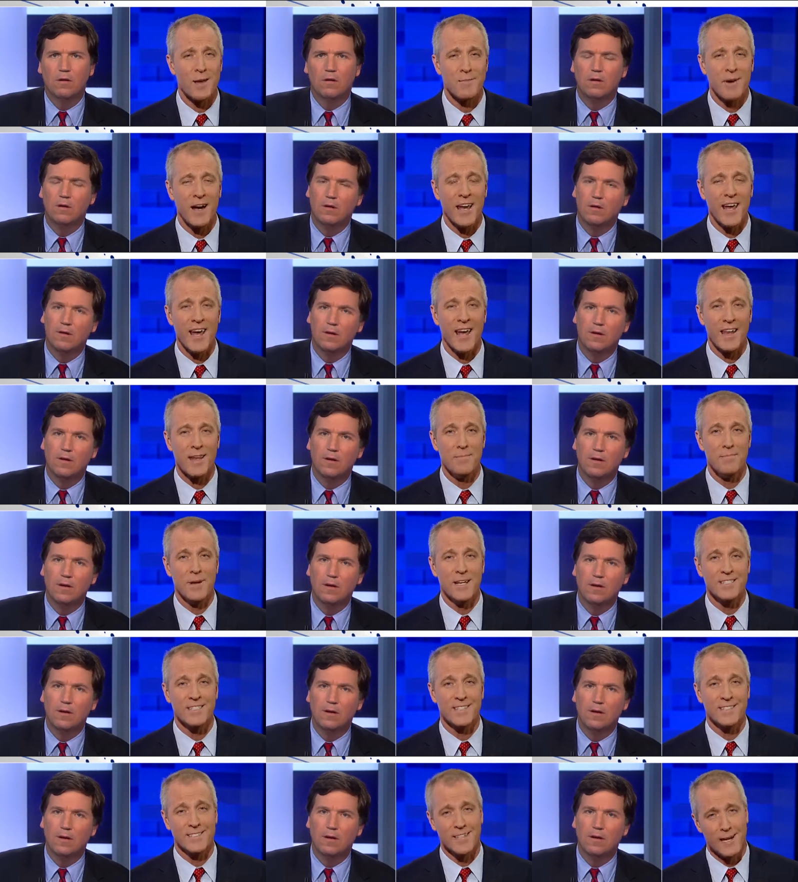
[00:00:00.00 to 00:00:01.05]
Speaker 1: at my head and
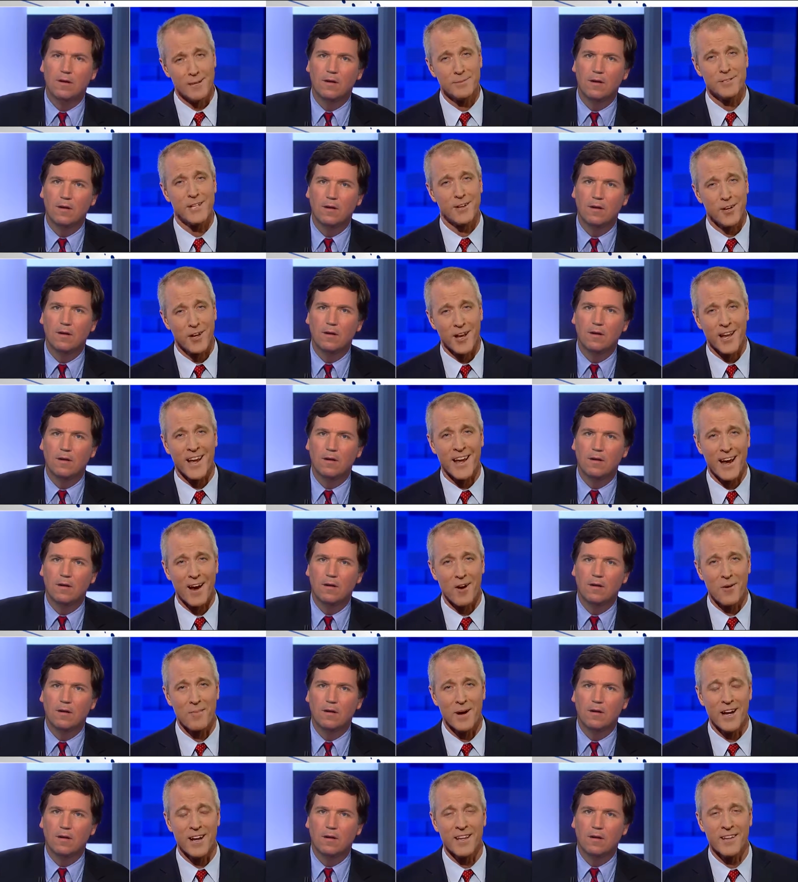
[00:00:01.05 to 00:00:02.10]
misses, I'm still going
Speaker 2: to care
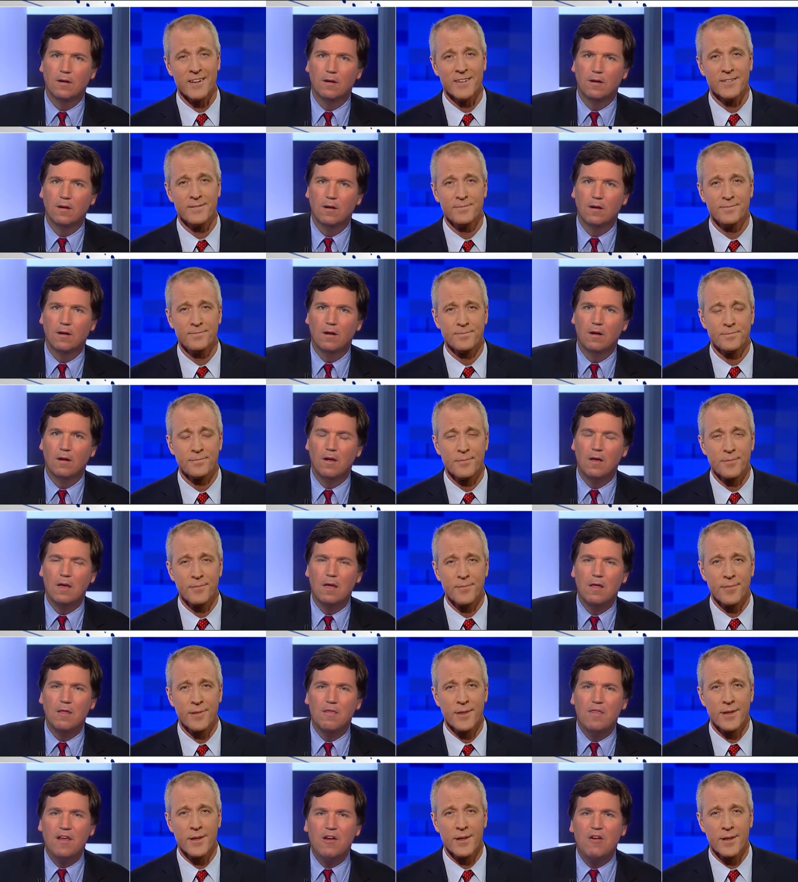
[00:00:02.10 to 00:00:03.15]
about it.
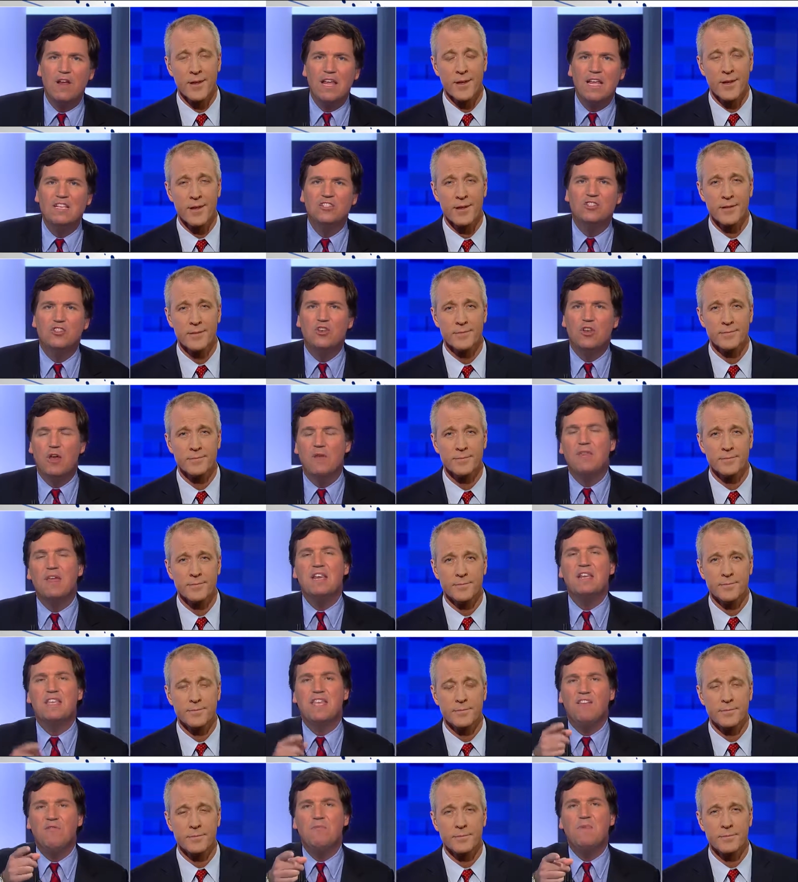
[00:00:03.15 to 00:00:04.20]
There is then
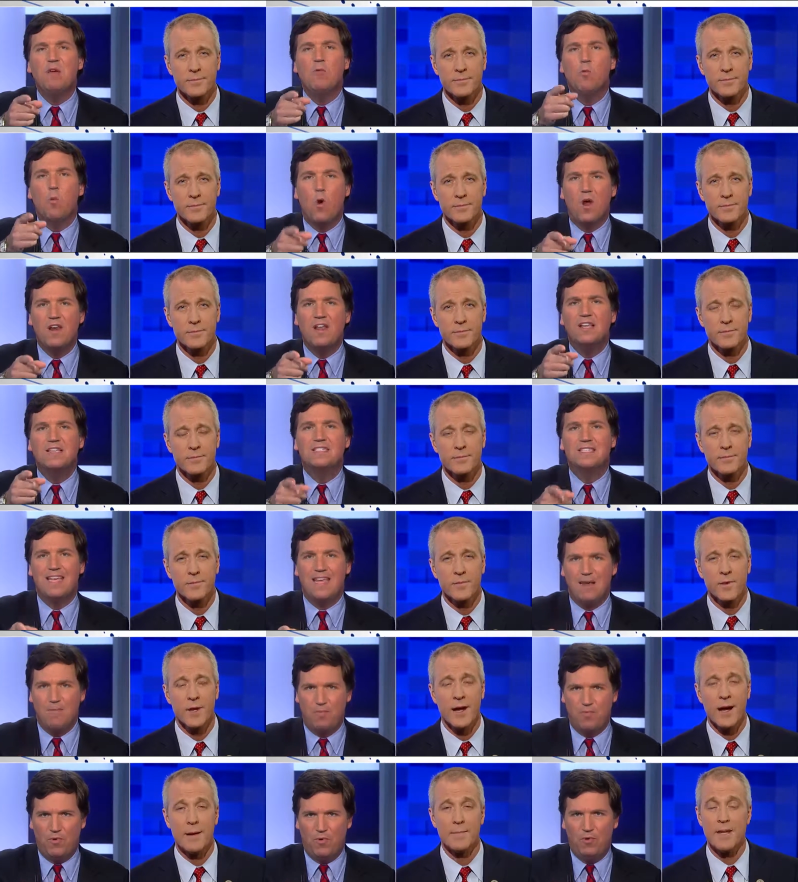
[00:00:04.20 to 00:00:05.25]
give me one
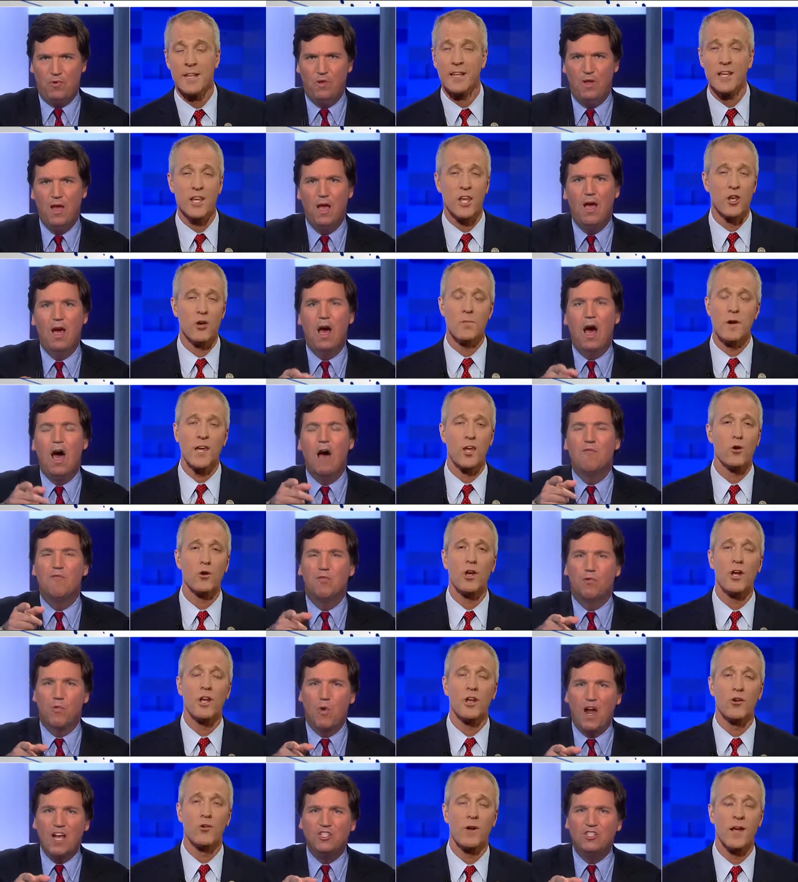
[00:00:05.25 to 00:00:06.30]
example. I mean, look, you you
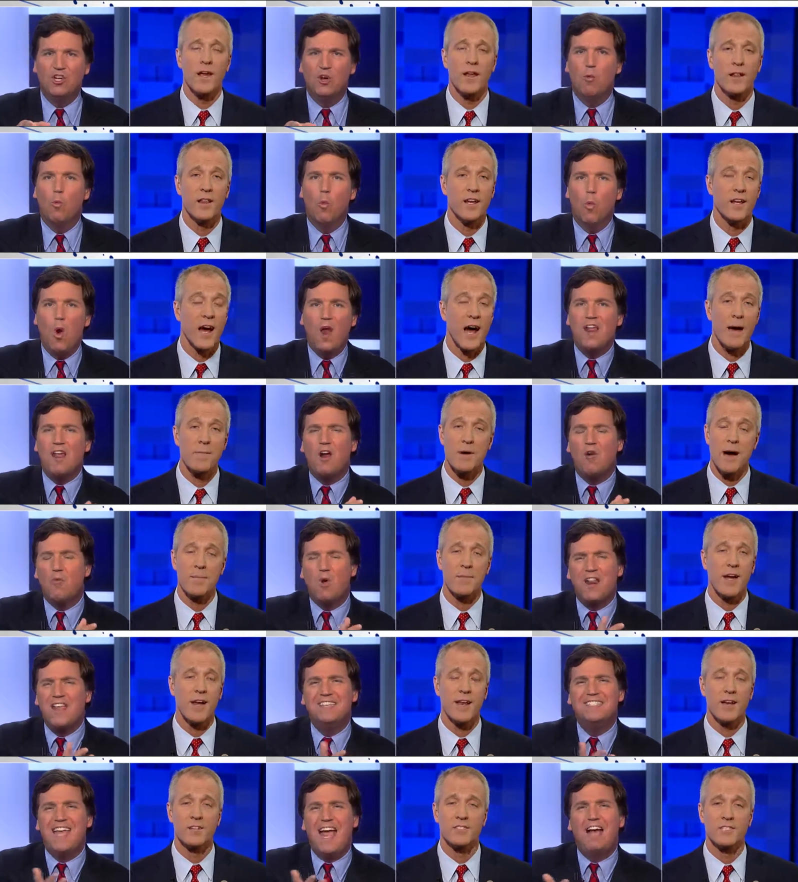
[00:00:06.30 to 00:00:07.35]
can Russia. agree. Look, what, I'm
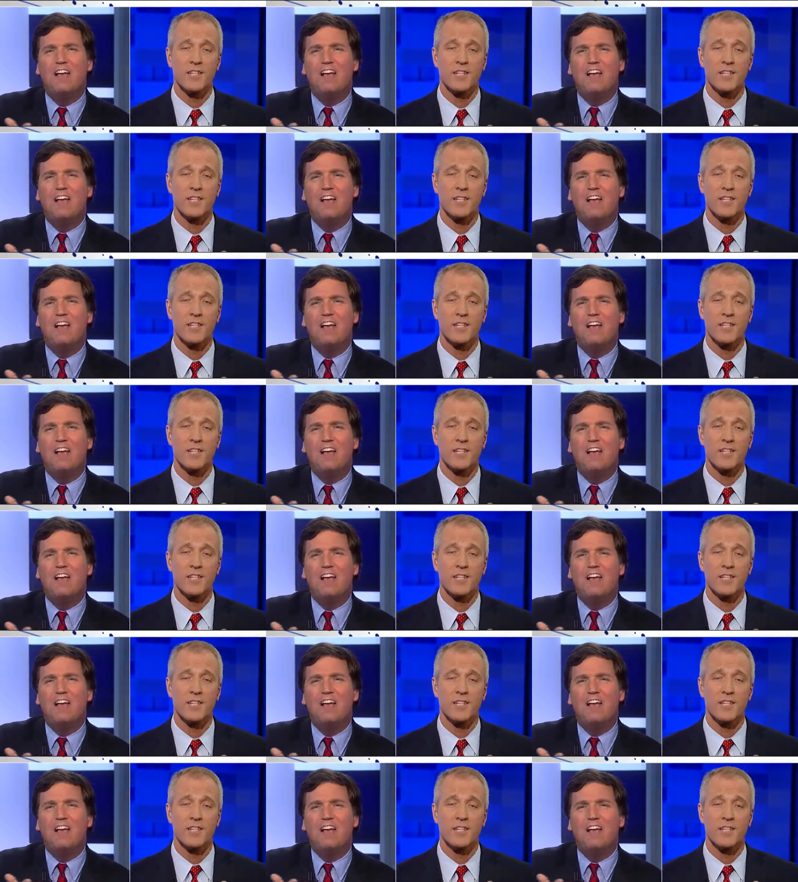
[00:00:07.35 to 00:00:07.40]
what not exactly here